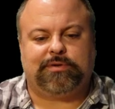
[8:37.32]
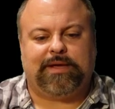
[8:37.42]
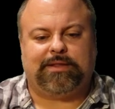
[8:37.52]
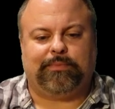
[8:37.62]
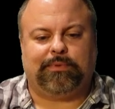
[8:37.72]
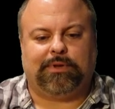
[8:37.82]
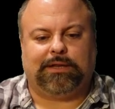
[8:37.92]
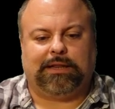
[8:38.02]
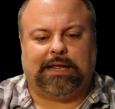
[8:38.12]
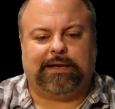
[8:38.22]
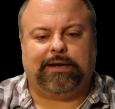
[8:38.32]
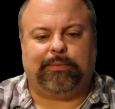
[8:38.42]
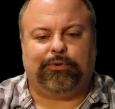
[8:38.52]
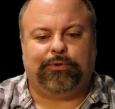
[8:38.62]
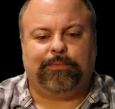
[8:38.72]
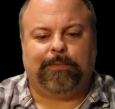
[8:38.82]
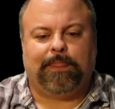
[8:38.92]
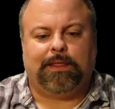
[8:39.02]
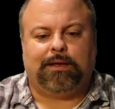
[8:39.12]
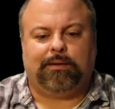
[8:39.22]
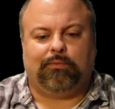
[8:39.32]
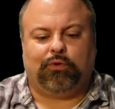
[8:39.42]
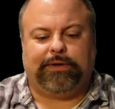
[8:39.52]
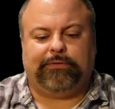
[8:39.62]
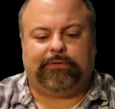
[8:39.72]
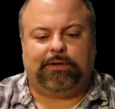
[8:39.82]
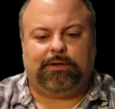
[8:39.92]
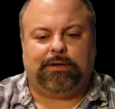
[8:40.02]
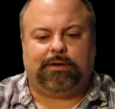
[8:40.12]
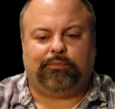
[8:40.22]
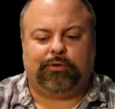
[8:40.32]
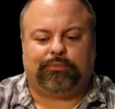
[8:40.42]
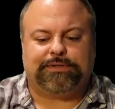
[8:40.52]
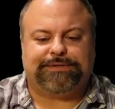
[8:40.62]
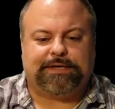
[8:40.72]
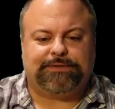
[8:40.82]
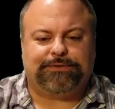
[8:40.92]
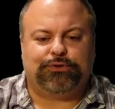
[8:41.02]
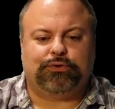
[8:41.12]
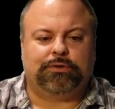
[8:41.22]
to make them line up more easily and put percent